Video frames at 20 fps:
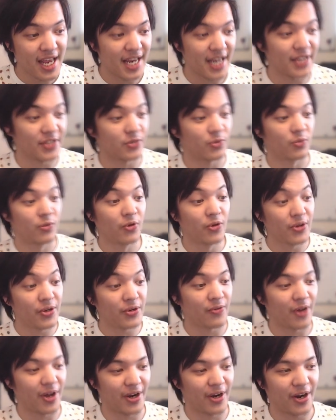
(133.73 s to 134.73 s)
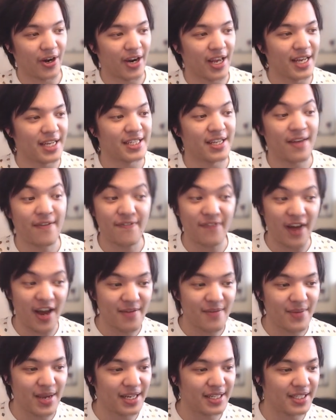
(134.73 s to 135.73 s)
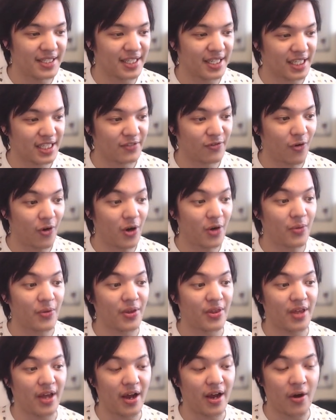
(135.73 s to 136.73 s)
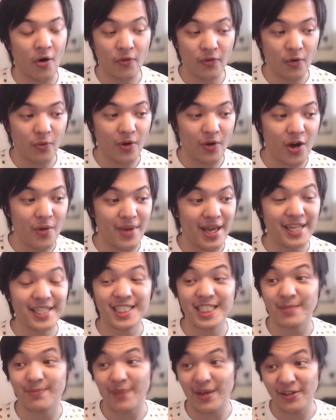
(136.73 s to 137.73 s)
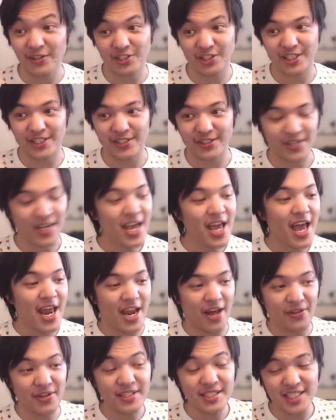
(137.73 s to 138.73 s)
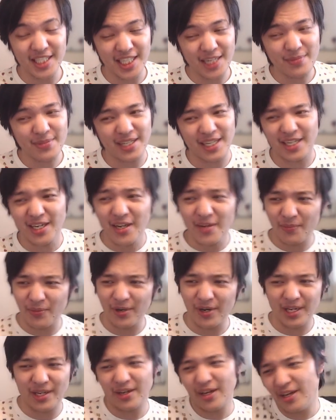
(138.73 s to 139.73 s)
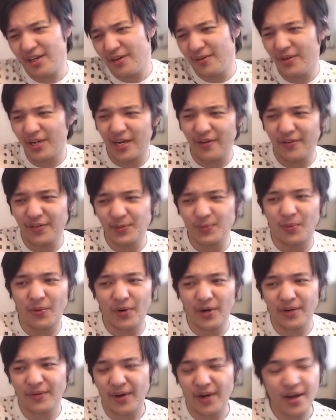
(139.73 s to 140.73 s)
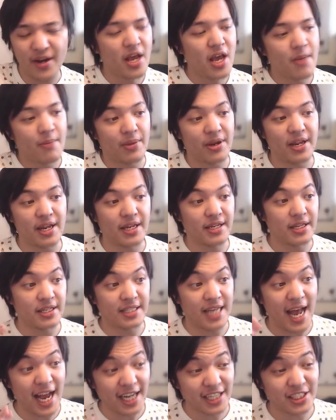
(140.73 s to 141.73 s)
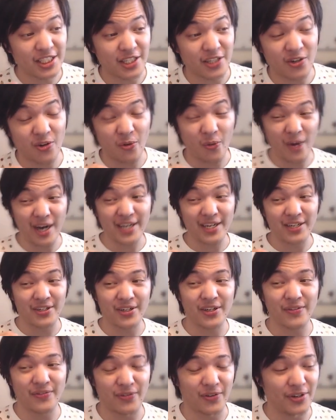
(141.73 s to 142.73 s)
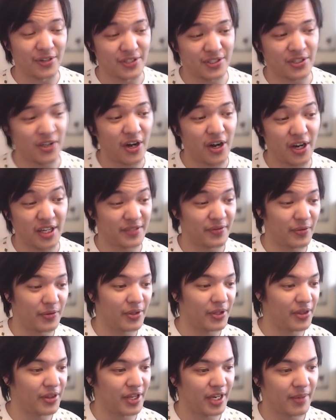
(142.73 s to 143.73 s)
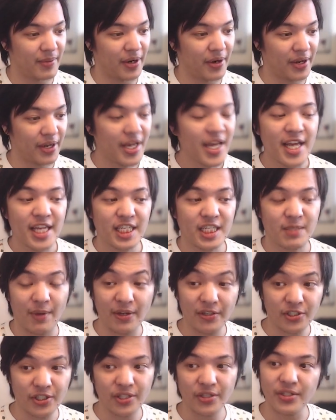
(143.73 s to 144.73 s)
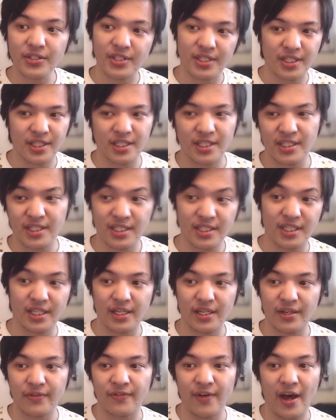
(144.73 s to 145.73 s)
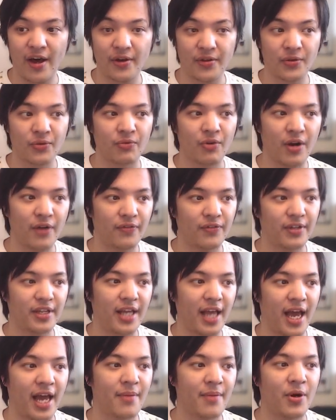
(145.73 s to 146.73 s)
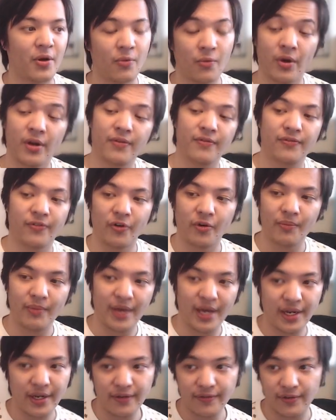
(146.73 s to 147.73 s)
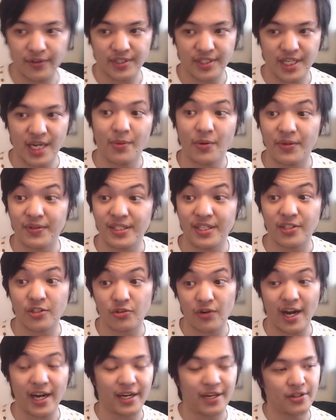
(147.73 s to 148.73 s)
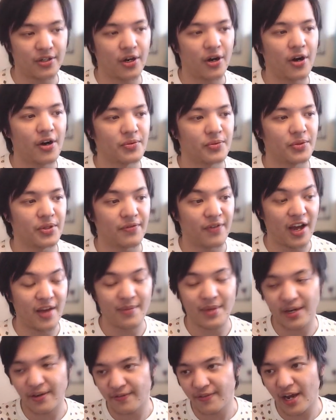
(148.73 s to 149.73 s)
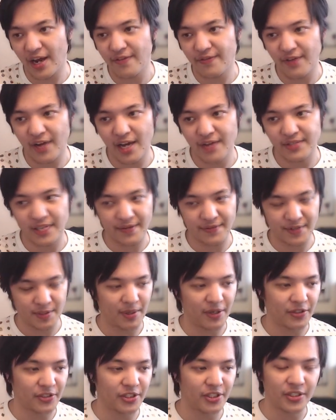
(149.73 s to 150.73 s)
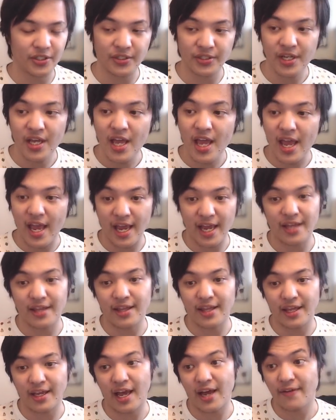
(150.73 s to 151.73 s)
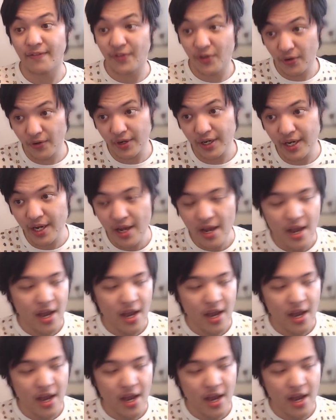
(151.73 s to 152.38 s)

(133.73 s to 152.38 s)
is Runerunner. It is a 5 mana 6/4 with Overwhelm and Spell Shield. Now this seems like pretty, whatever, it's boring, right? But it's actually quite good for its cost if you really think about it. Spell Shield is consistently valued roughly at about 1 full mana. For example, we've seen dragon cards with 5 mana 5/5s that have Spell Shield and they have Fury.